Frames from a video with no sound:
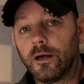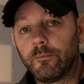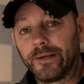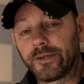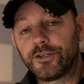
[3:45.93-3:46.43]

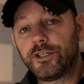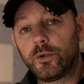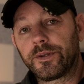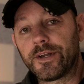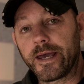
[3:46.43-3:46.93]
As I shoot
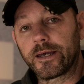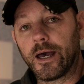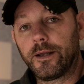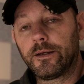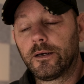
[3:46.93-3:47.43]
with
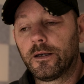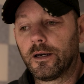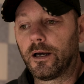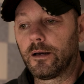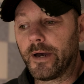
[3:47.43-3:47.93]
Nikon,
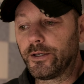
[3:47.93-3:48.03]
I